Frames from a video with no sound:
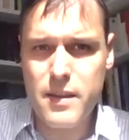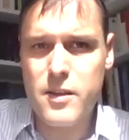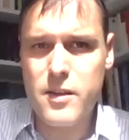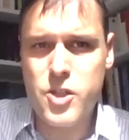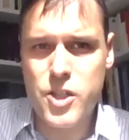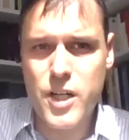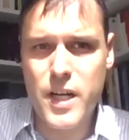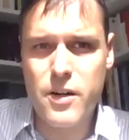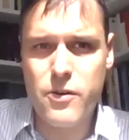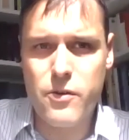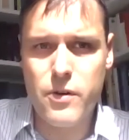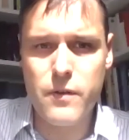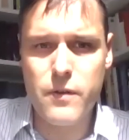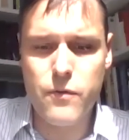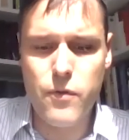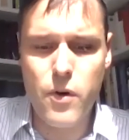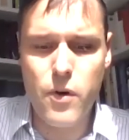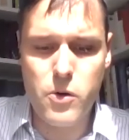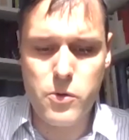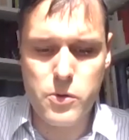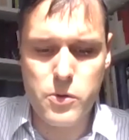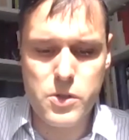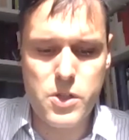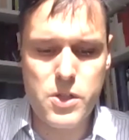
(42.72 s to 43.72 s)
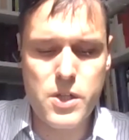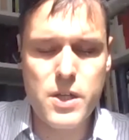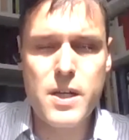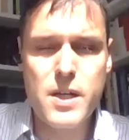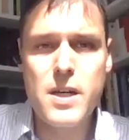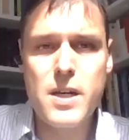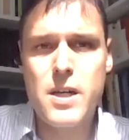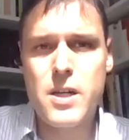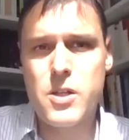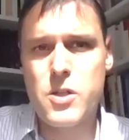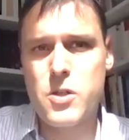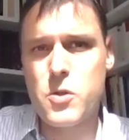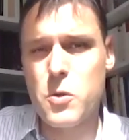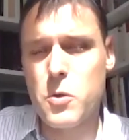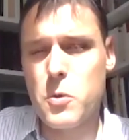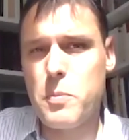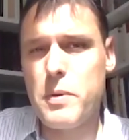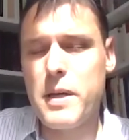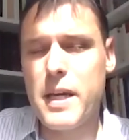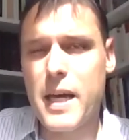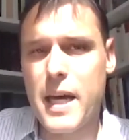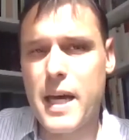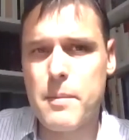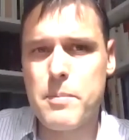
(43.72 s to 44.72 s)
general vote to
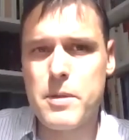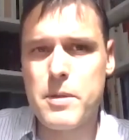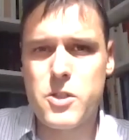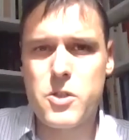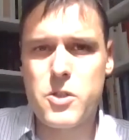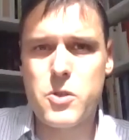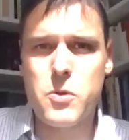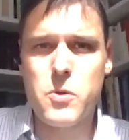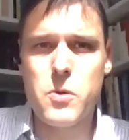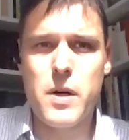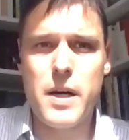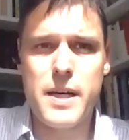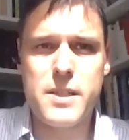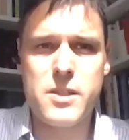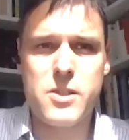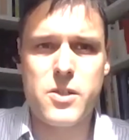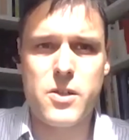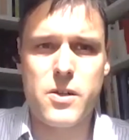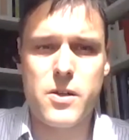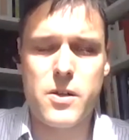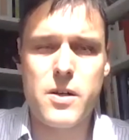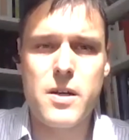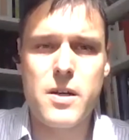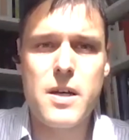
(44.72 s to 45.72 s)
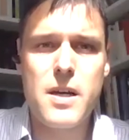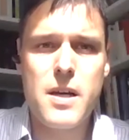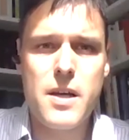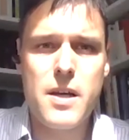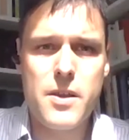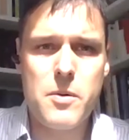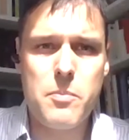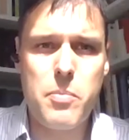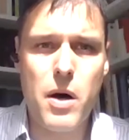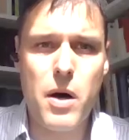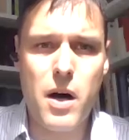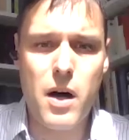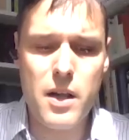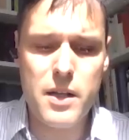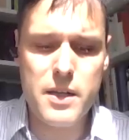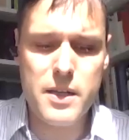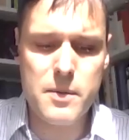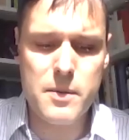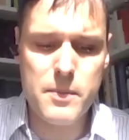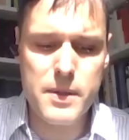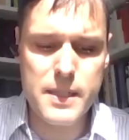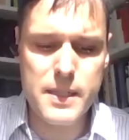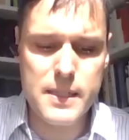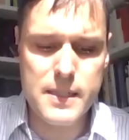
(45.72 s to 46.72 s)
be able to enter the
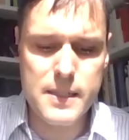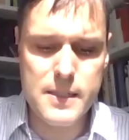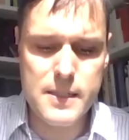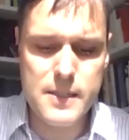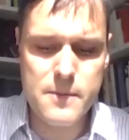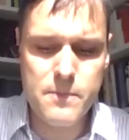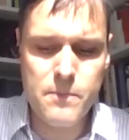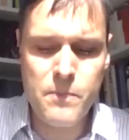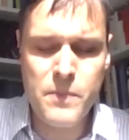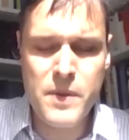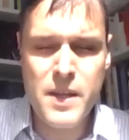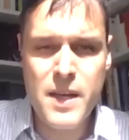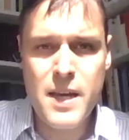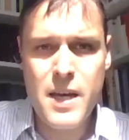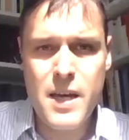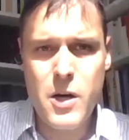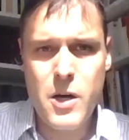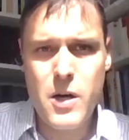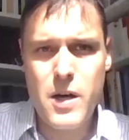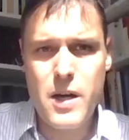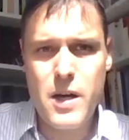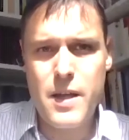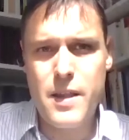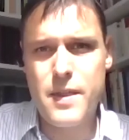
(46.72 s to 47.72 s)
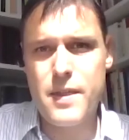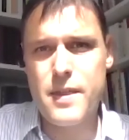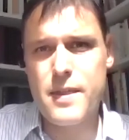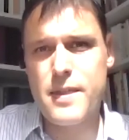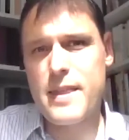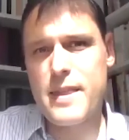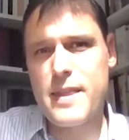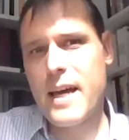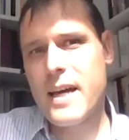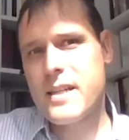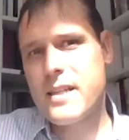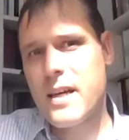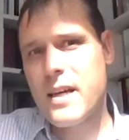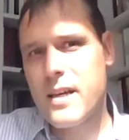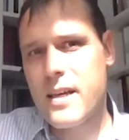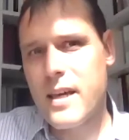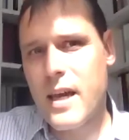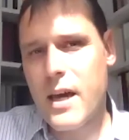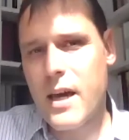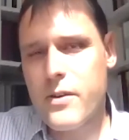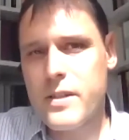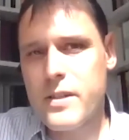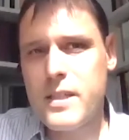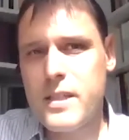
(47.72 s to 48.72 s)
parliament. That
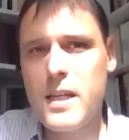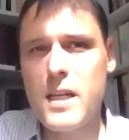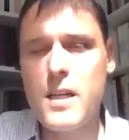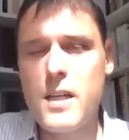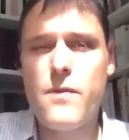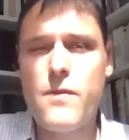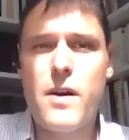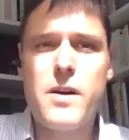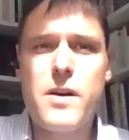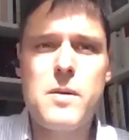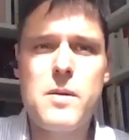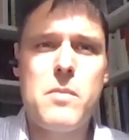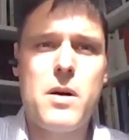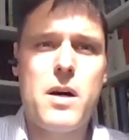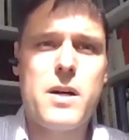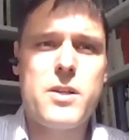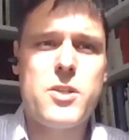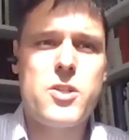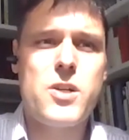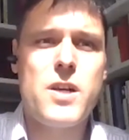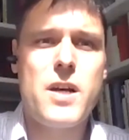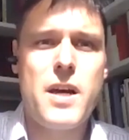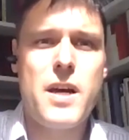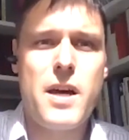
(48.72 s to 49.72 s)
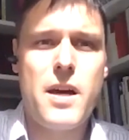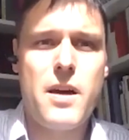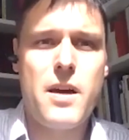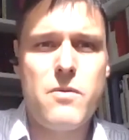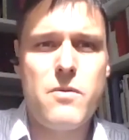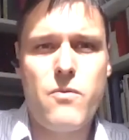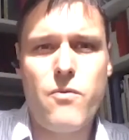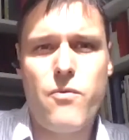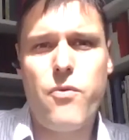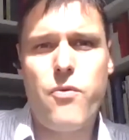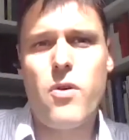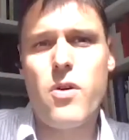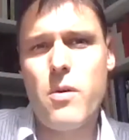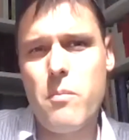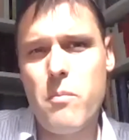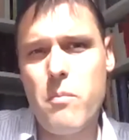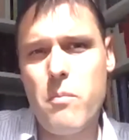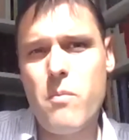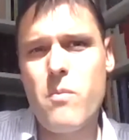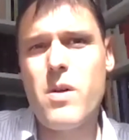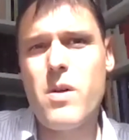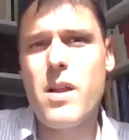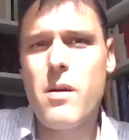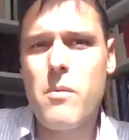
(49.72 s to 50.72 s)
guaranteed very much, for
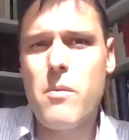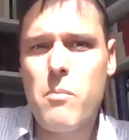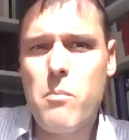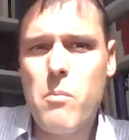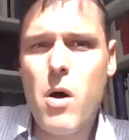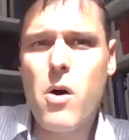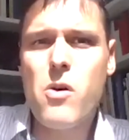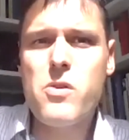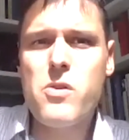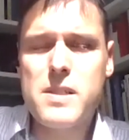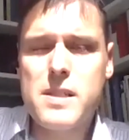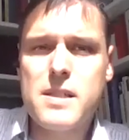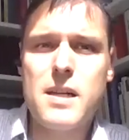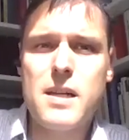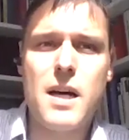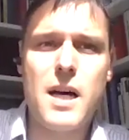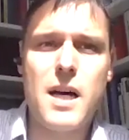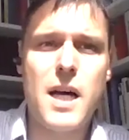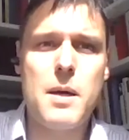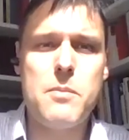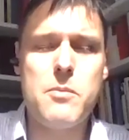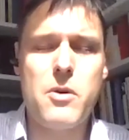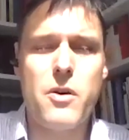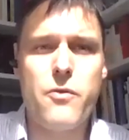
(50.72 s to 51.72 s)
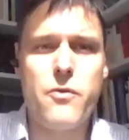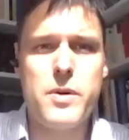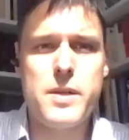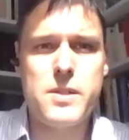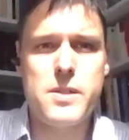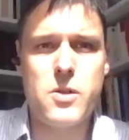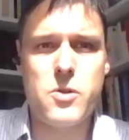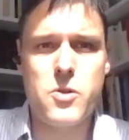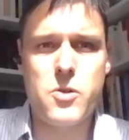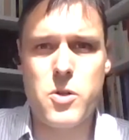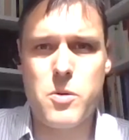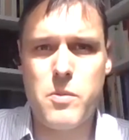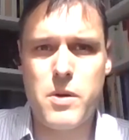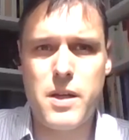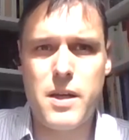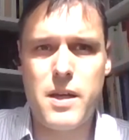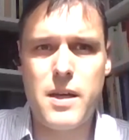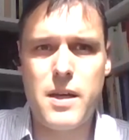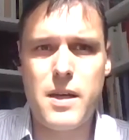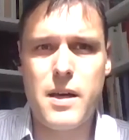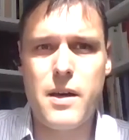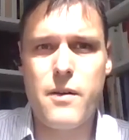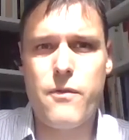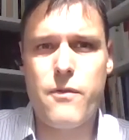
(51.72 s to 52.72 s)
most time of Western
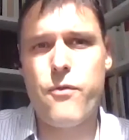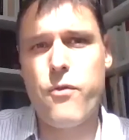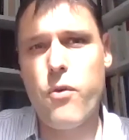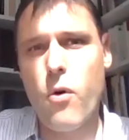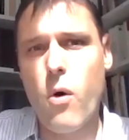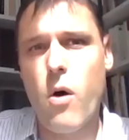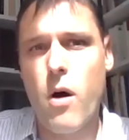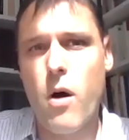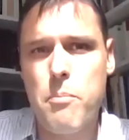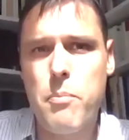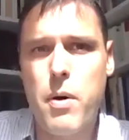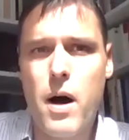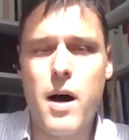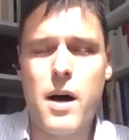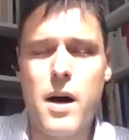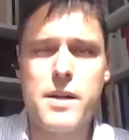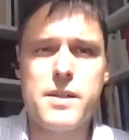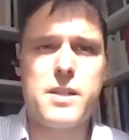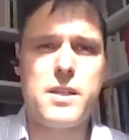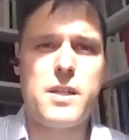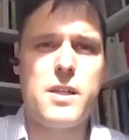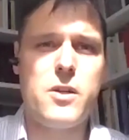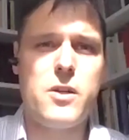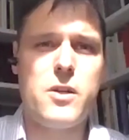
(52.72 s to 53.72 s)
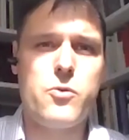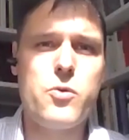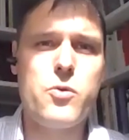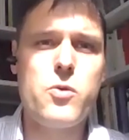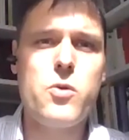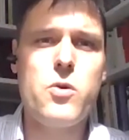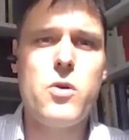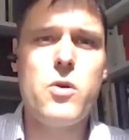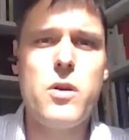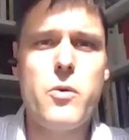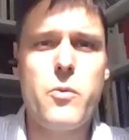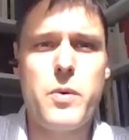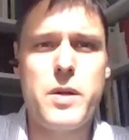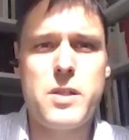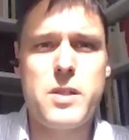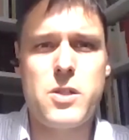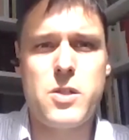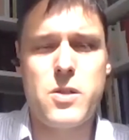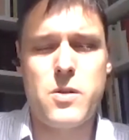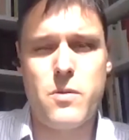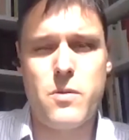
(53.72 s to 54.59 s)
Germany, a four-party rule, which